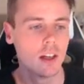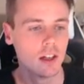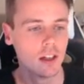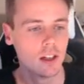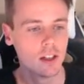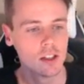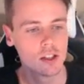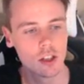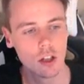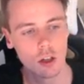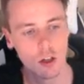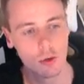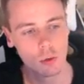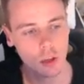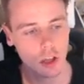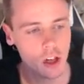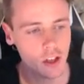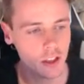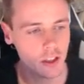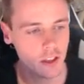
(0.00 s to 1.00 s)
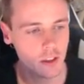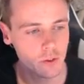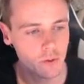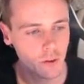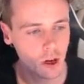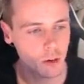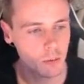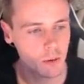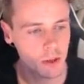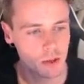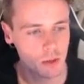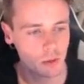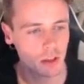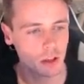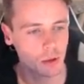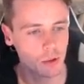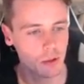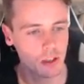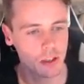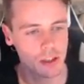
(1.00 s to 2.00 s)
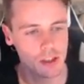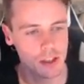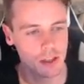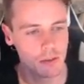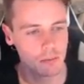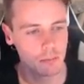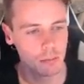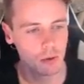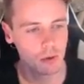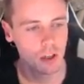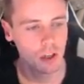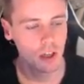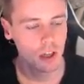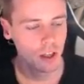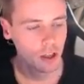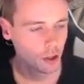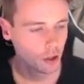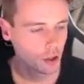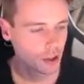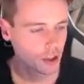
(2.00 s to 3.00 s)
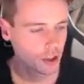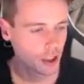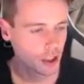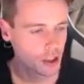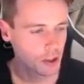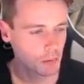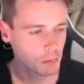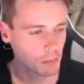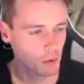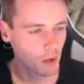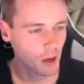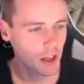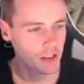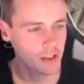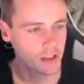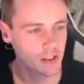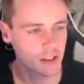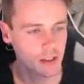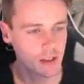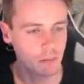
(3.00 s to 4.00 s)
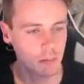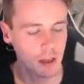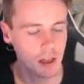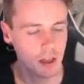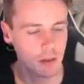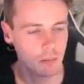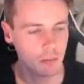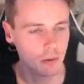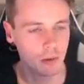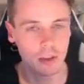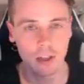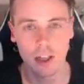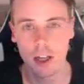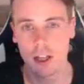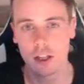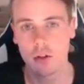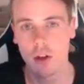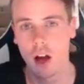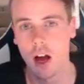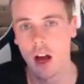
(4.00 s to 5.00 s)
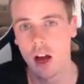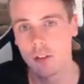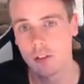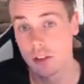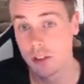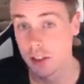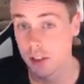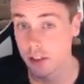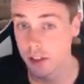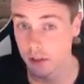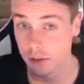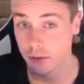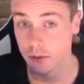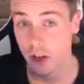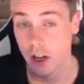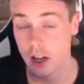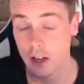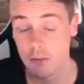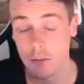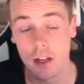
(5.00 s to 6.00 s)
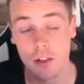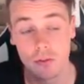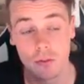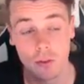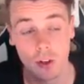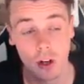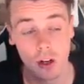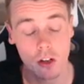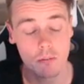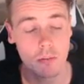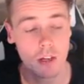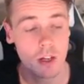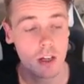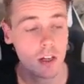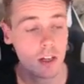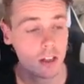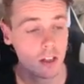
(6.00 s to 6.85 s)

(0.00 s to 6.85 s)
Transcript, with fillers: So regarding the farm, is really simple. You just gotta spread the people that you have. This is a 5-man farm.